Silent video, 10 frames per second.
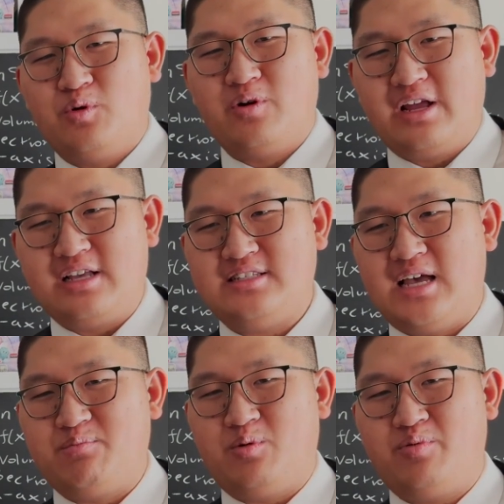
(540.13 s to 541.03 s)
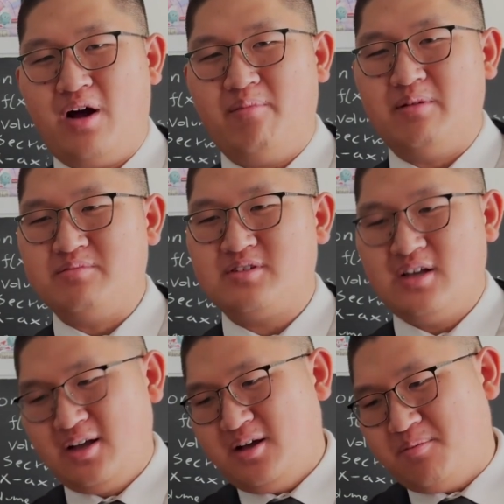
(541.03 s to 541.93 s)
more example problems.
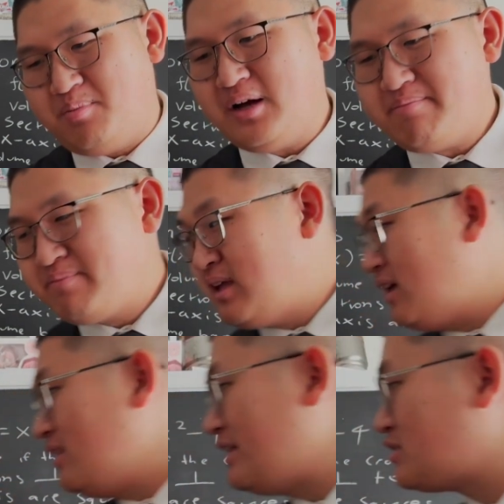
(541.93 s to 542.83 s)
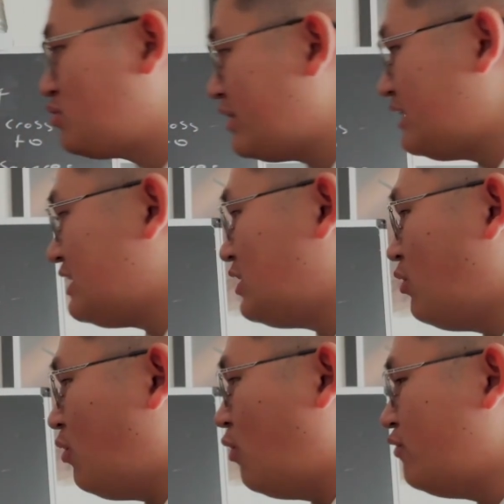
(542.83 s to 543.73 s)
But let's quickly
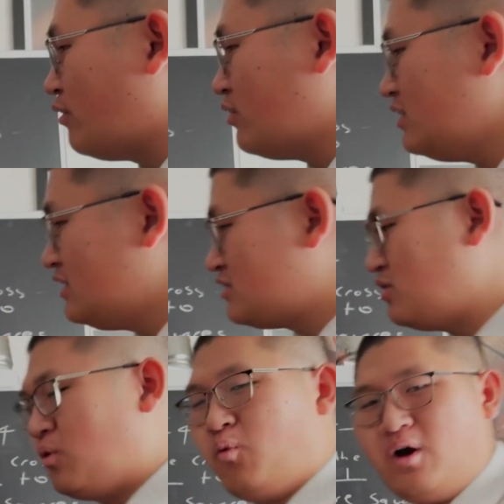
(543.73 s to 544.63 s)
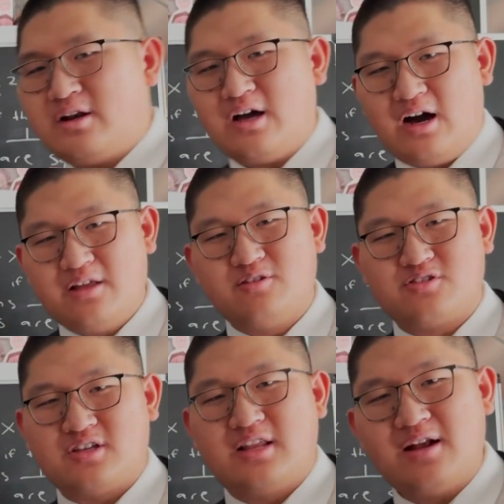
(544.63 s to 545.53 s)
go over to one other
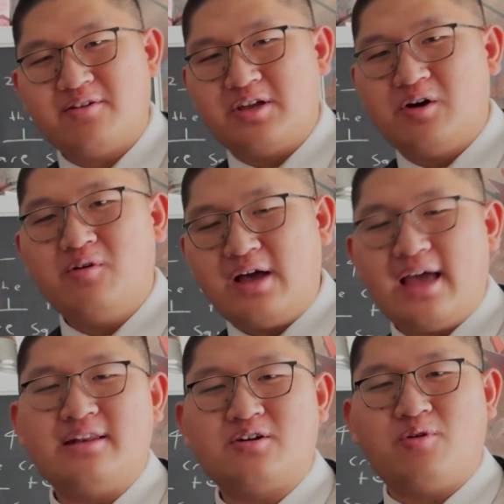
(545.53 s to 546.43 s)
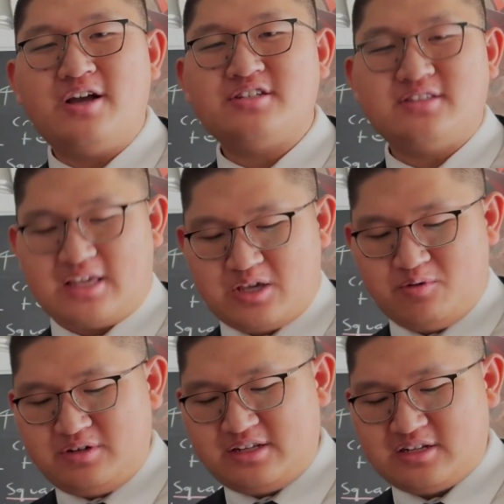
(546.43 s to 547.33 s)
scenario and equation that you
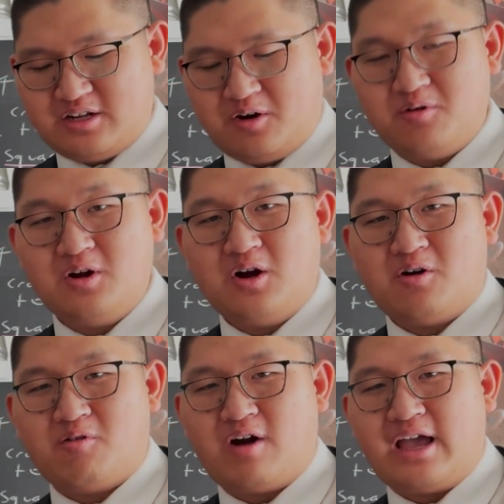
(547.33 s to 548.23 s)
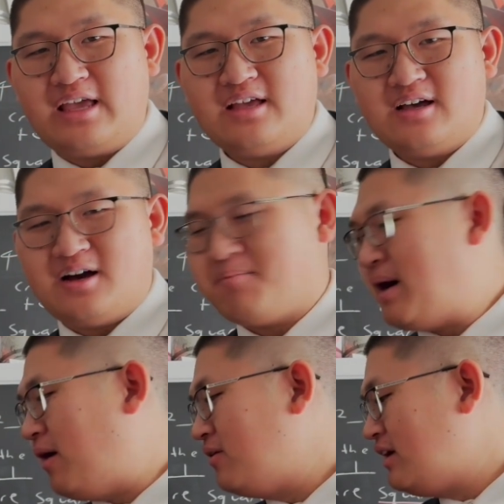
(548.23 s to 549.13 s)
will need to know right
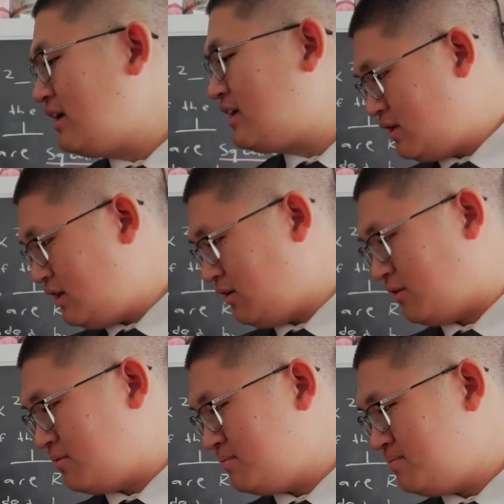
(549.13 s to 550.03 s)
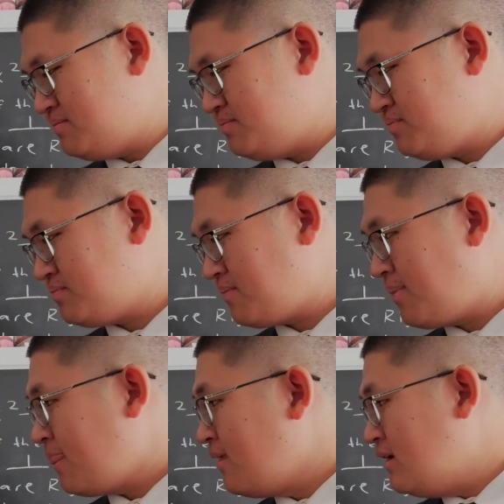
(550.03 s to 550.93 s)
about here.
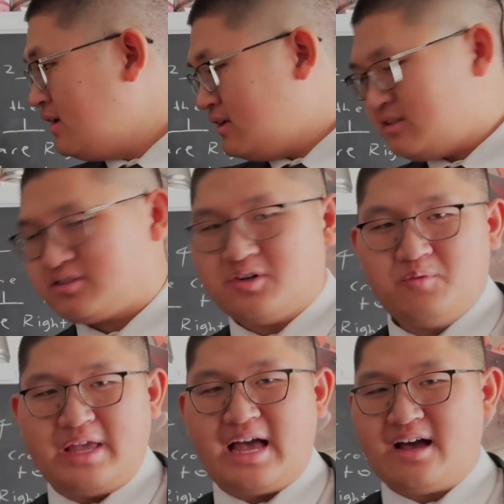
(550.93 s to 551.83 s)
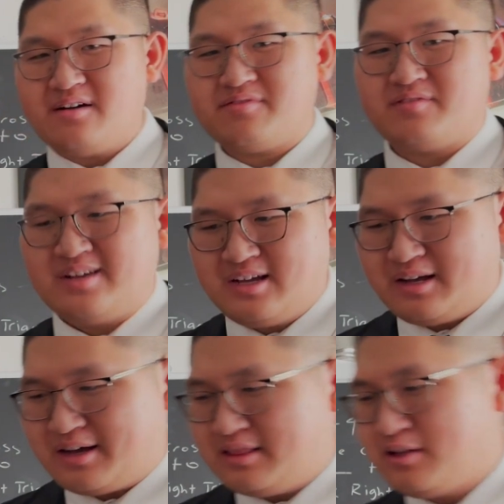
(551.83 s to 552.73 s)
And so we have
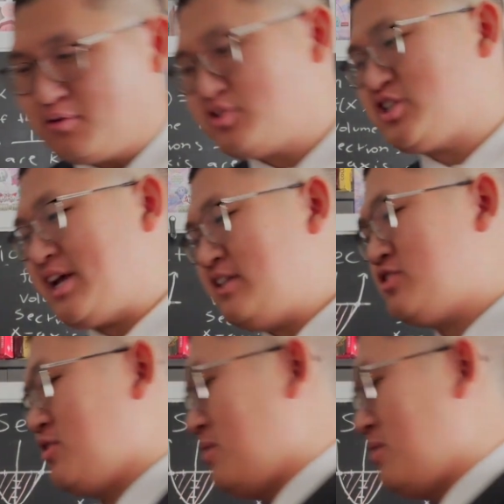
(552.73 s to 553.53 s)
a little change